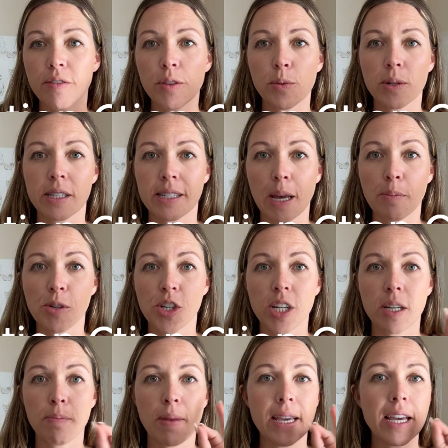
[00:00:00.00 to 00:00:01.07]
of the
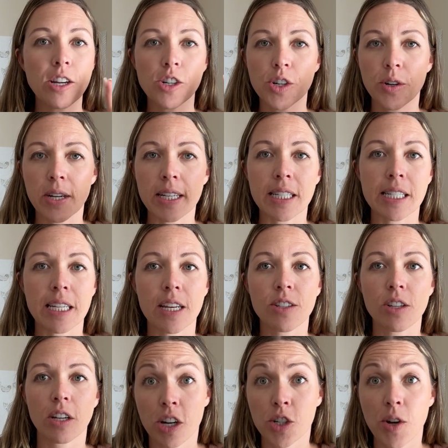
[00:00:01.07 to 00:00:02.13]
reception, making sure it stays
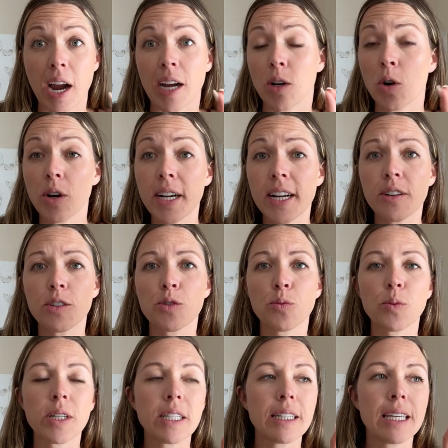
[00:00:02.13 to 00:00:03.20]
on track. Coordinators
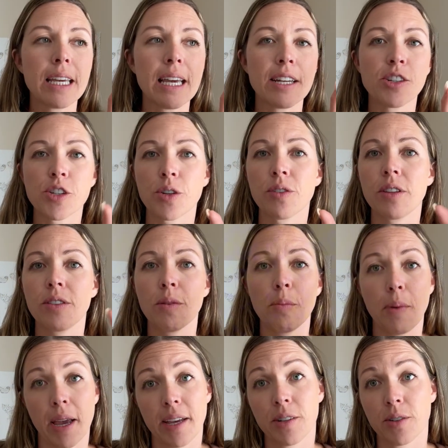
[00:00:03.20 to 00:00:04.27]
really ensure that the
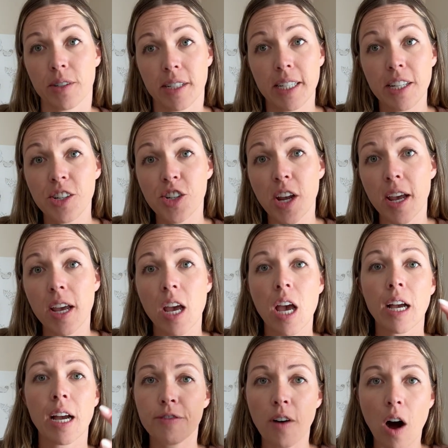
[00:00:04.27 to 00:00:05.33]
band or DJ
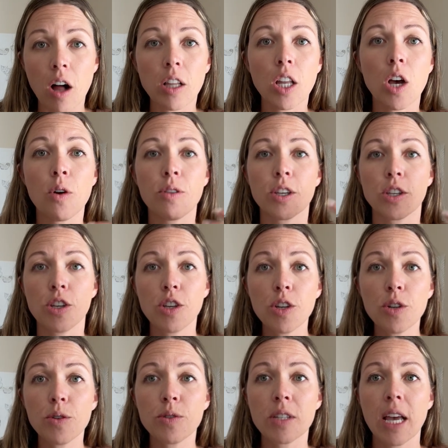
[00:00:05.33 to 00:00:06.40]
follow the
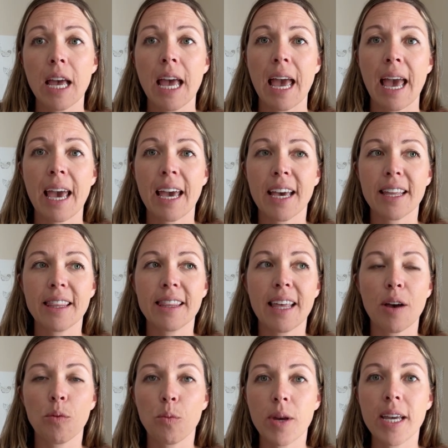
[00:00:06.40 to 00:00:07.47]
cues and
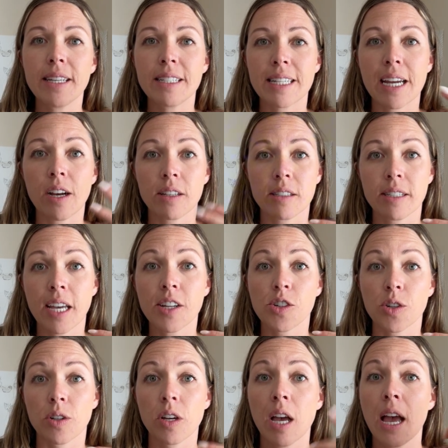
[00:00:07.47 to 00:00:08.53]
that we stay on
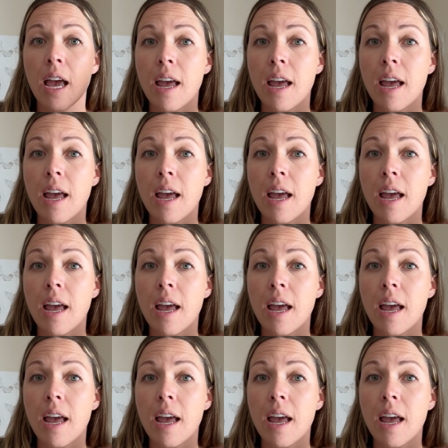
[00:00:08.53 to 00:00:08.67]
schedule.